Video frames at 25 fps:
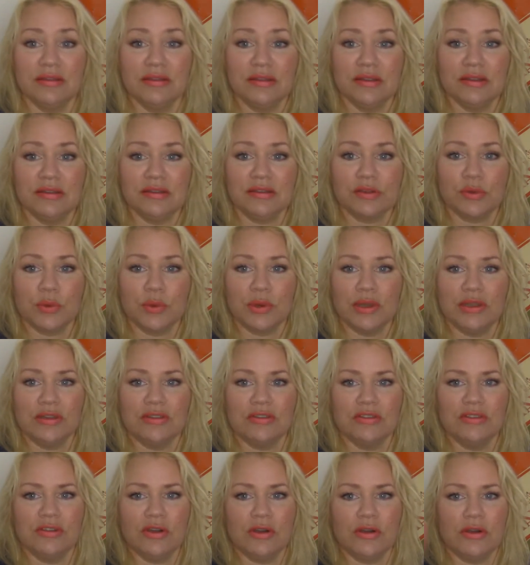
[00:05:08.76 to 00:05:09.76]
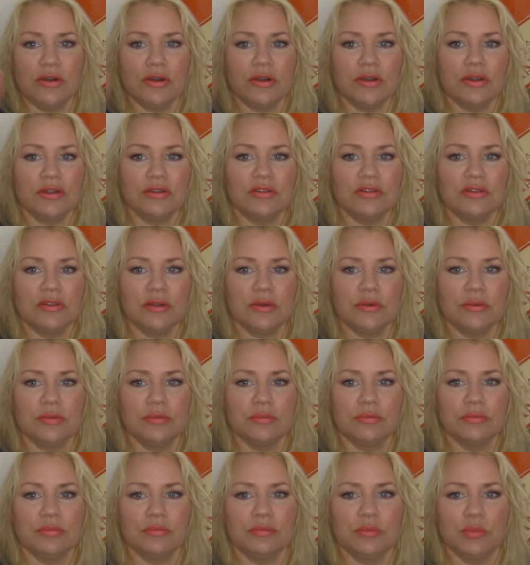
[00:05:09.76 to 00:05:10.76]
It's quite dark, so
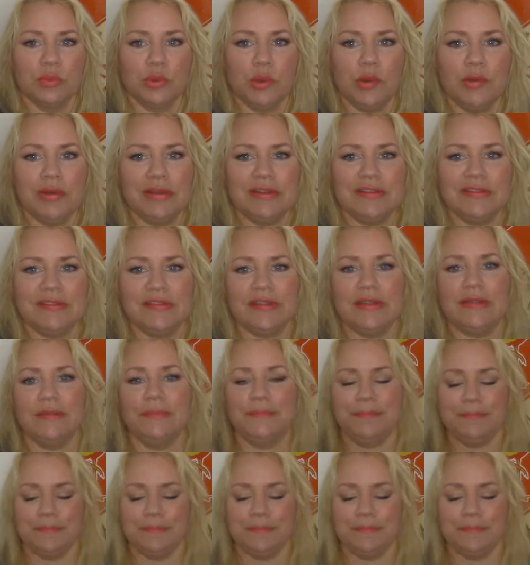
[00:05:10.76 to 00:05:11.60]
we will see.